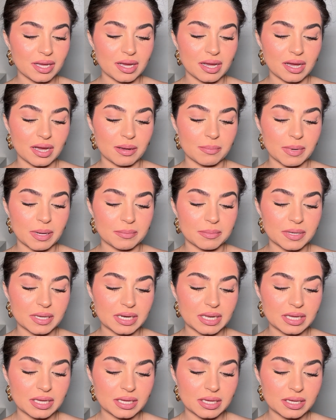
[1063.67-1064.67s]
I'm
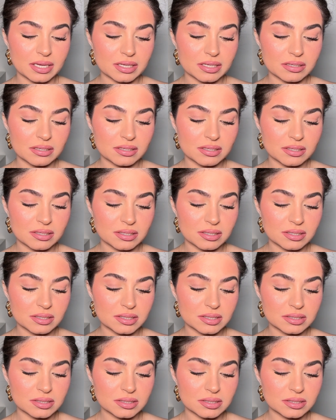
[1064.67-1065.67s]
getting
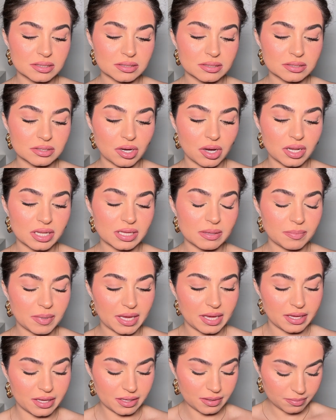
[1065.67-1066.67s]
Dolly
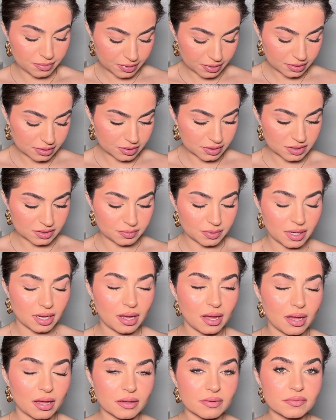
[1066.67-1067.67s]
Babe is what I
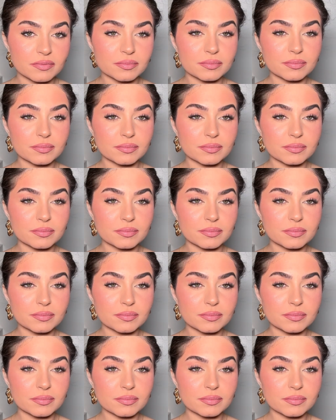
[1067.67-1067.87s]
have.